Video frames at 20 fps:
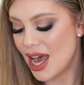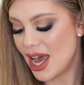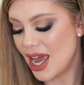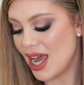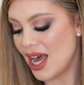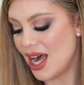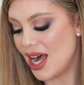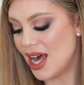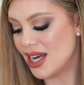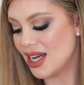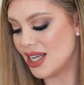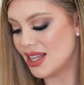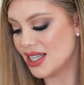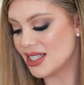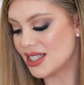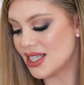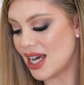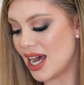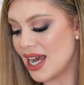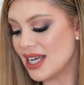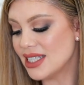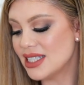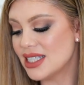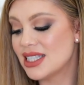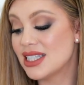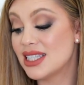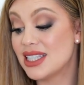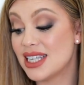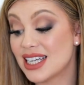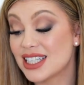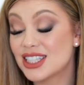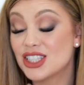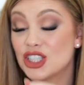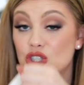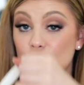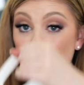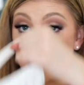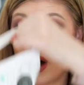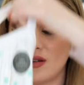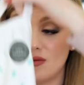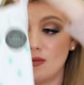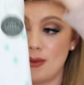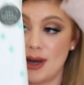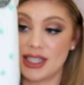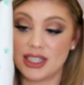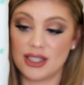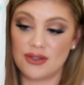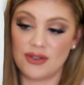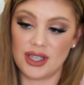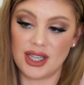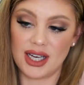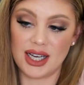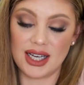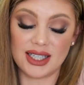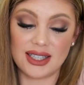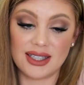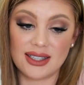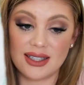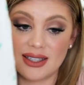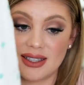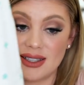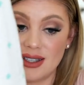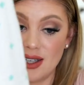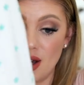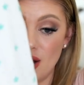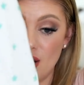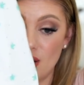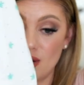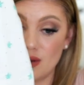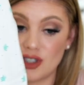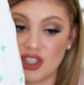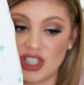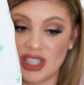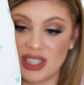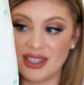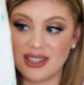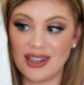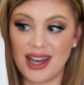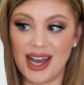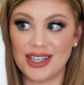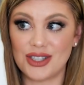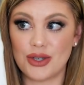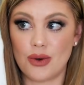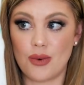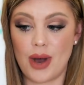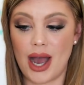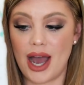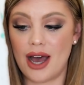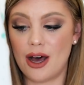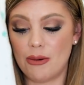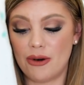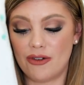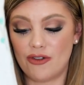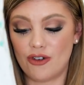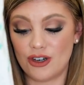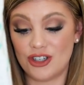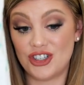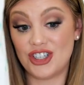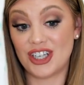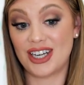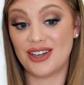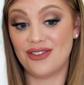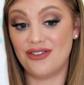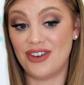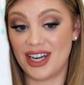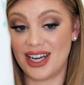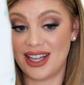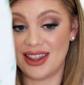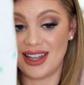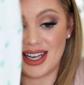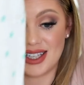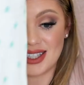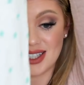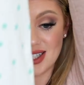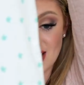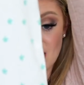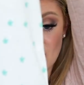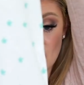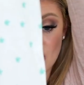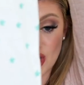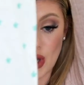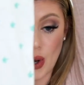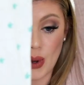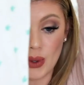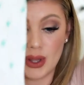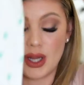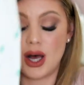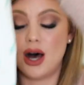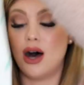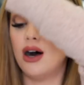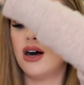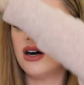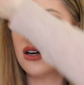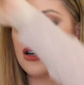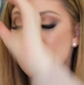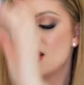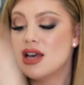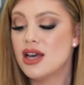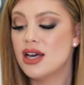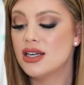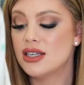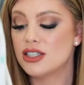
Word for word: And the size is 6 to 12 months for this. So she still has a while before she can fit in this because it's so long.